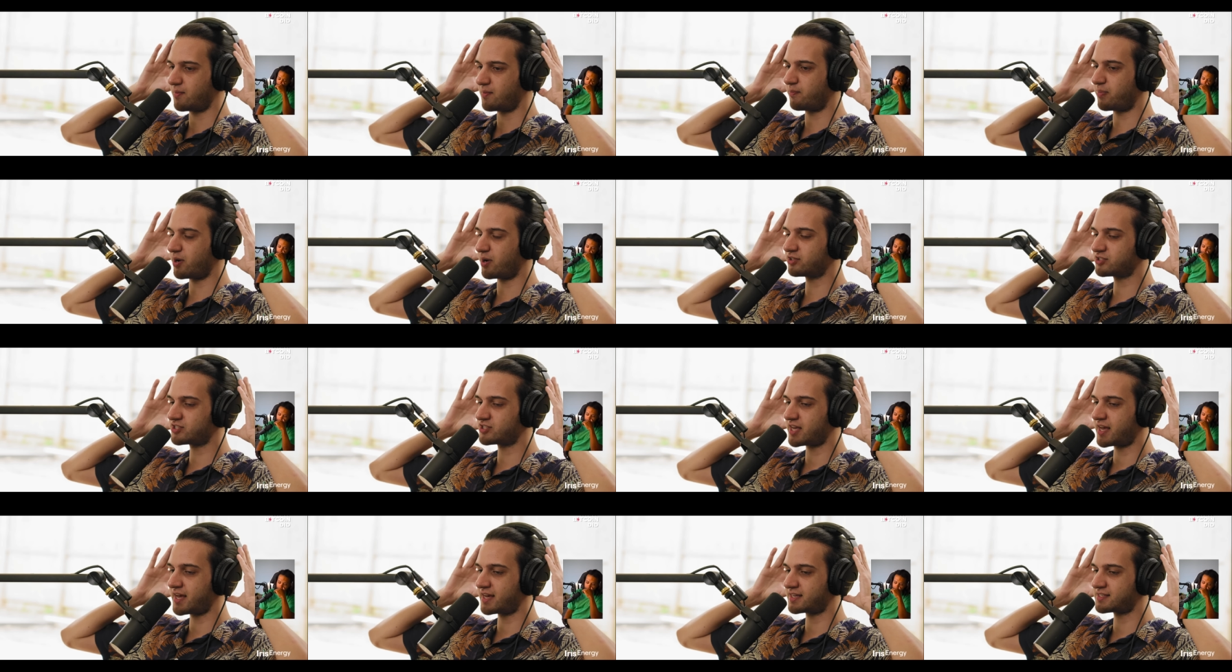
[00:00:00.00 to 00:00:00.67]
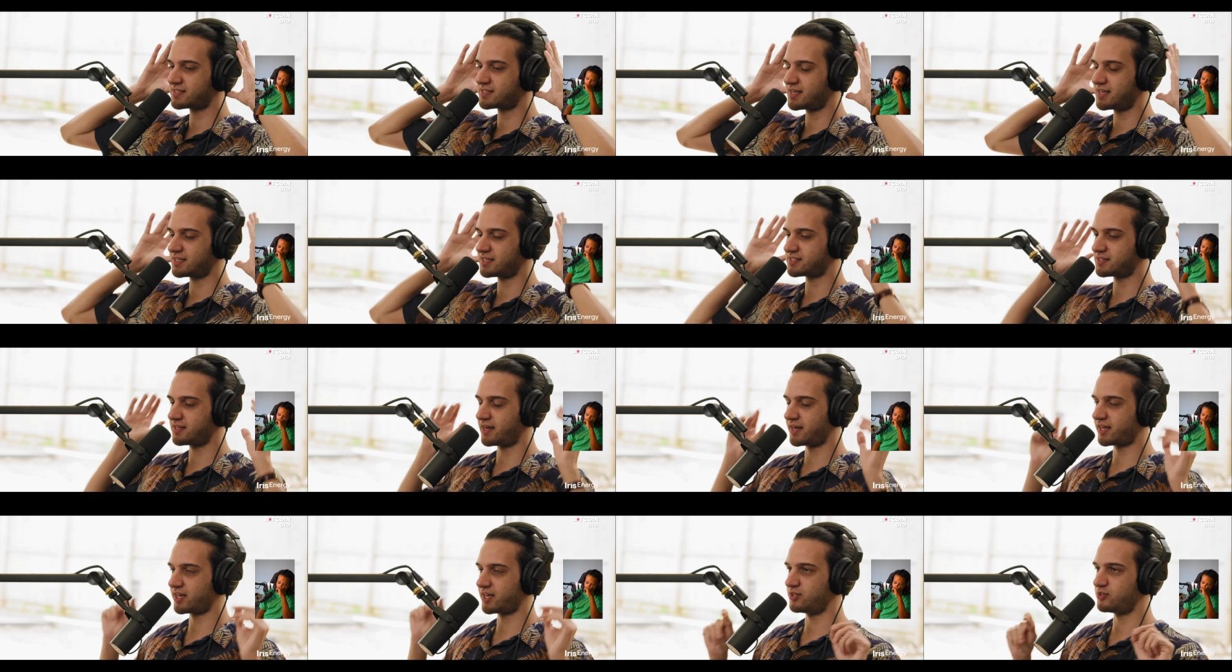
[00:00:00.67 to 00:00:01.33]
PulseX is
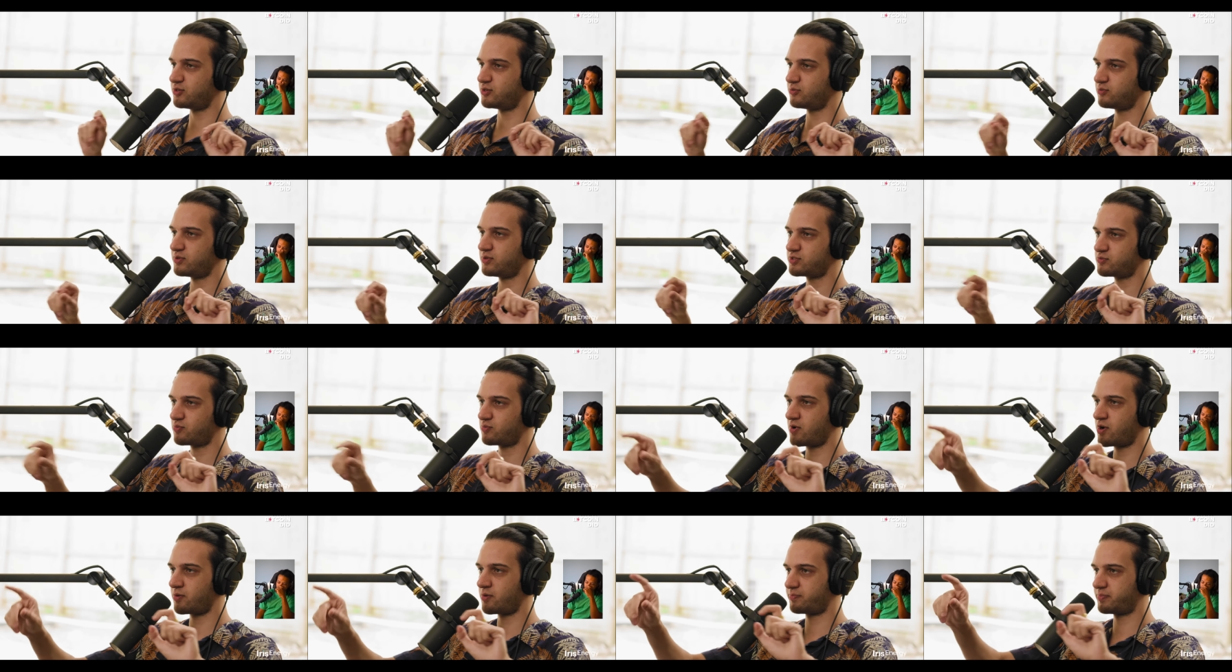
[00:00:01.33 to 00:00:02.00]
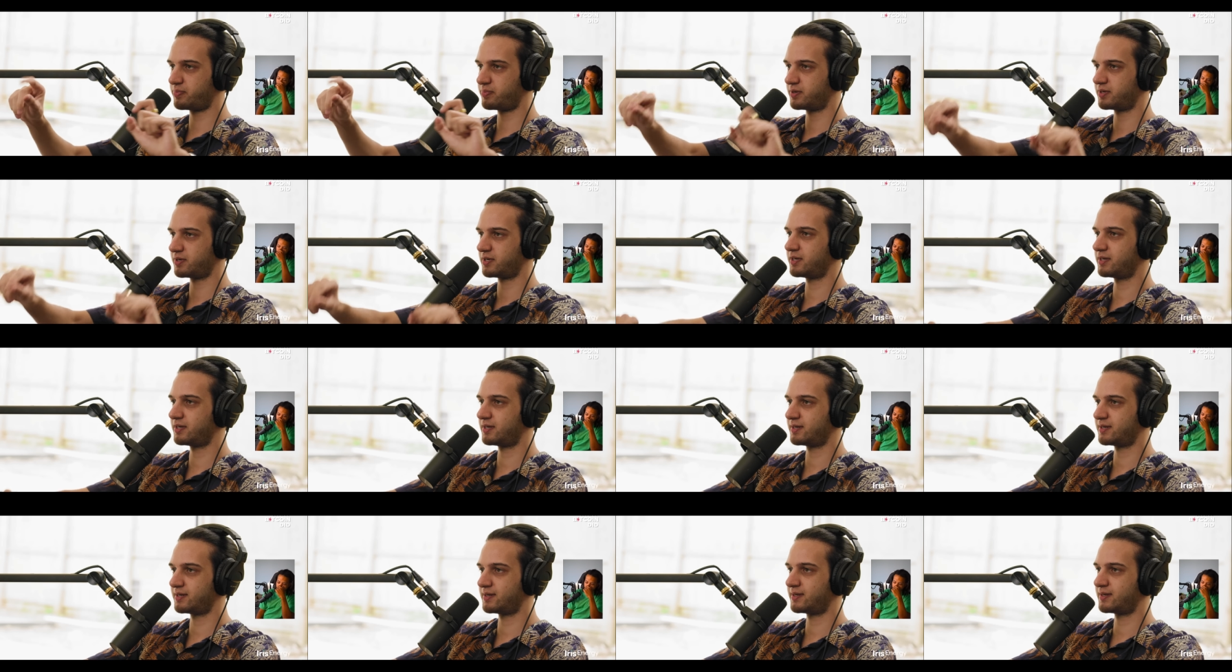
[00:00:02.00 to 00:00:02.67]
like a Uniswap
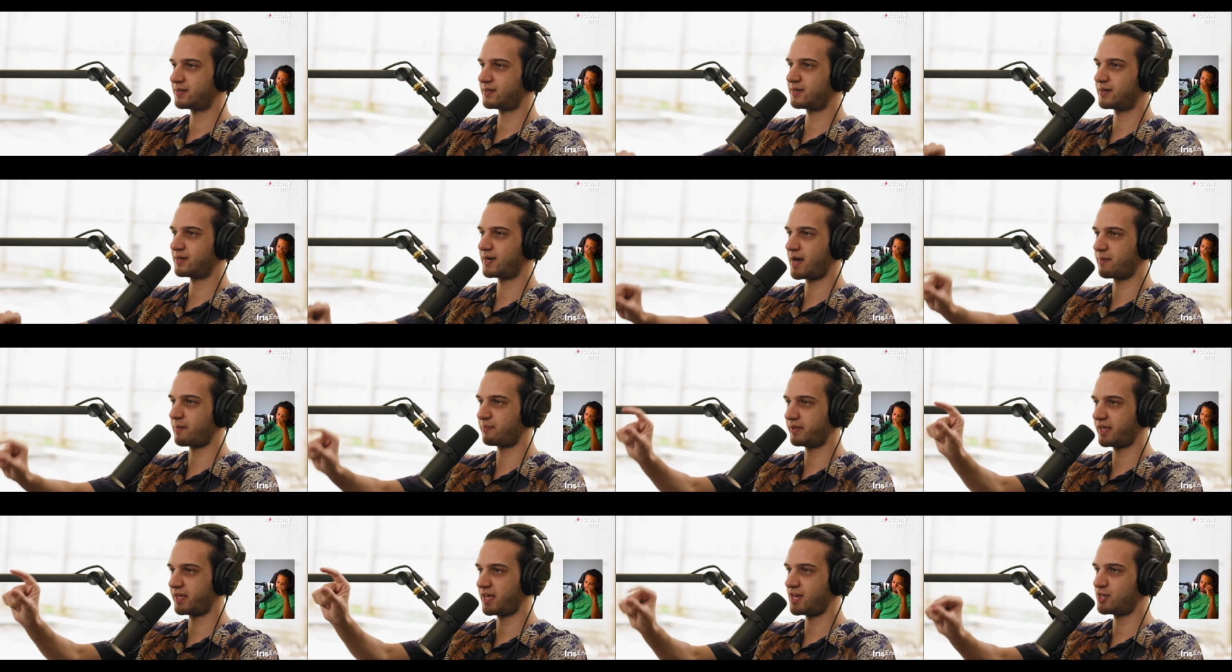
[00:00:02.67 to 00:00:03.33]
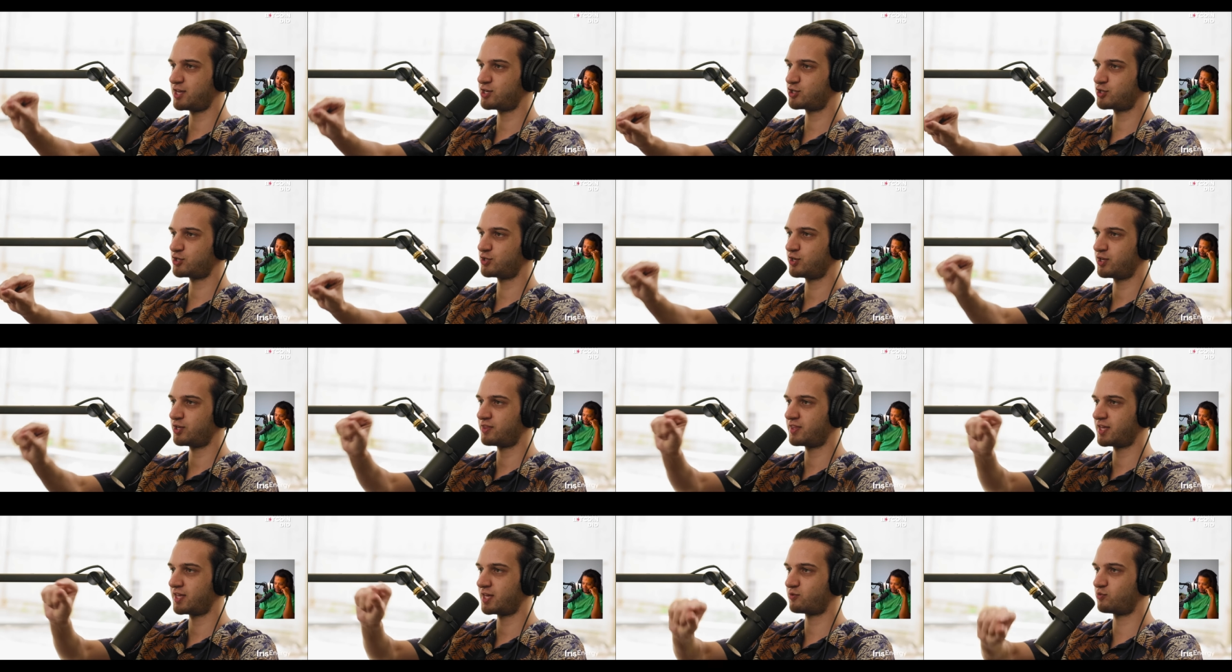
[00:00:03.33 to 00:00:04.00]

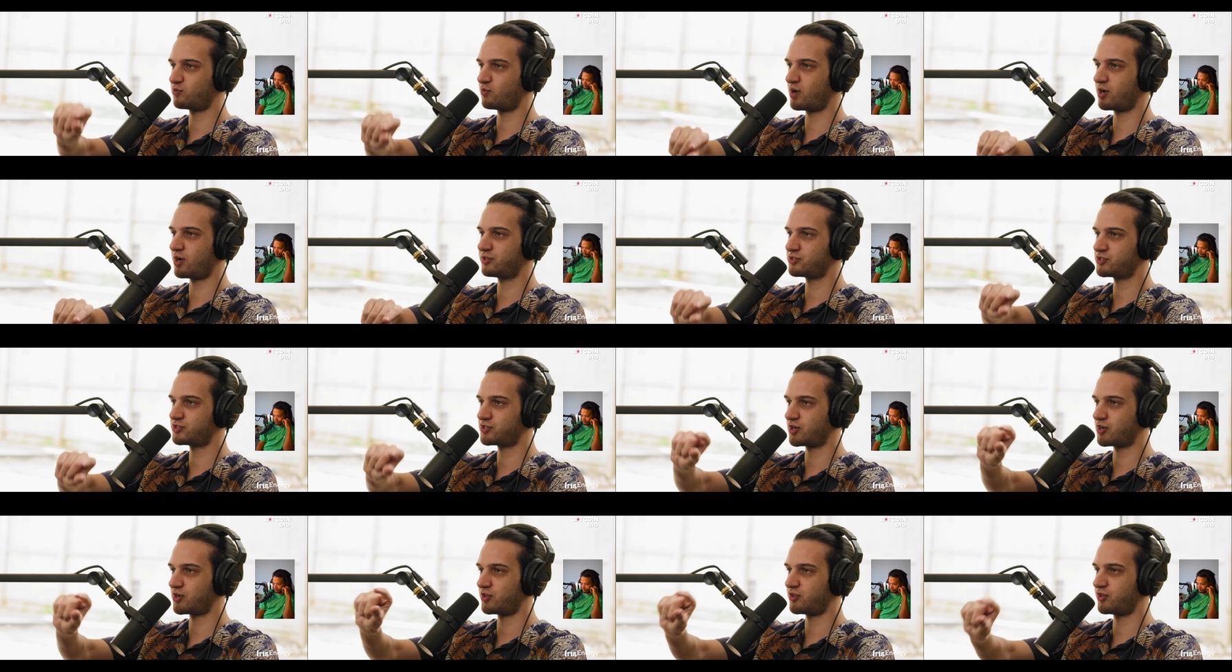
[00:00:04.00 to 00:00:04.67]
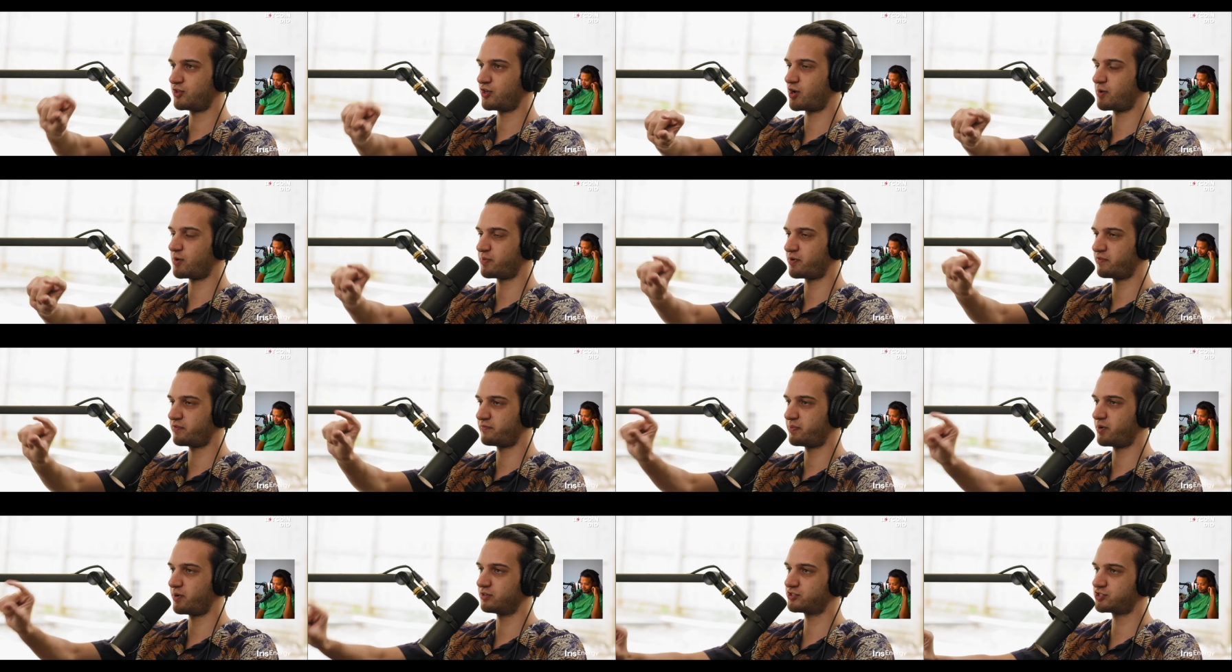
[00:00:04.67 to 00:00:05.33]
application that runs on top
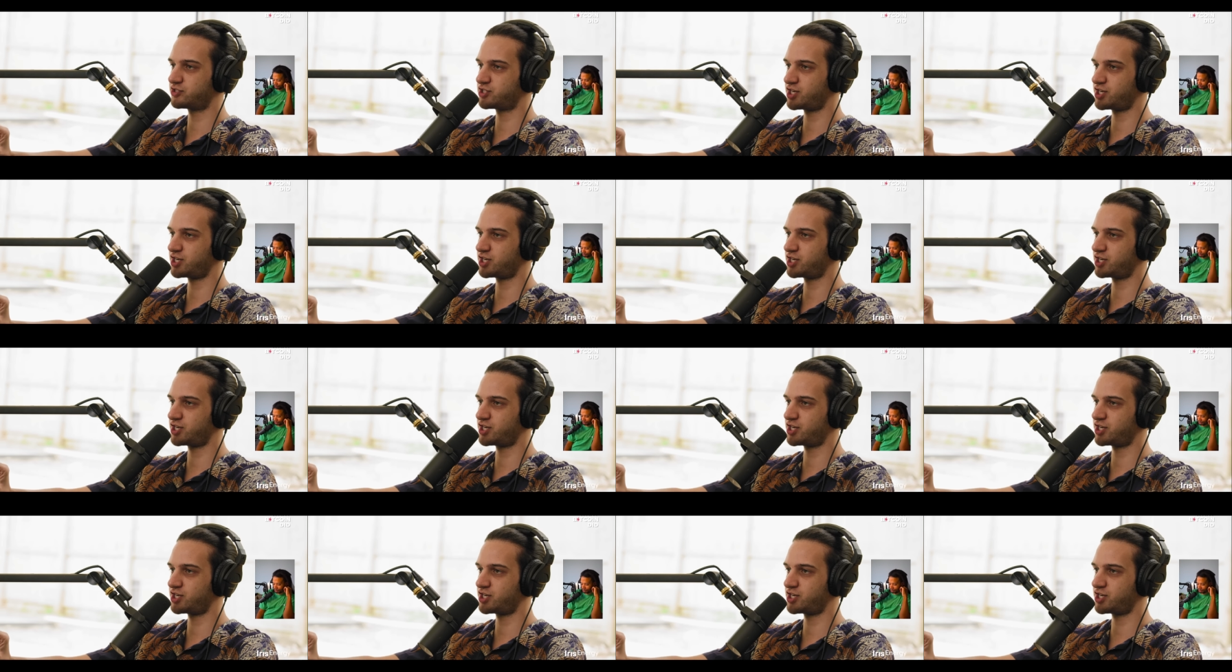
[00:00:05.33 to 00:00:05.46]
of Pulse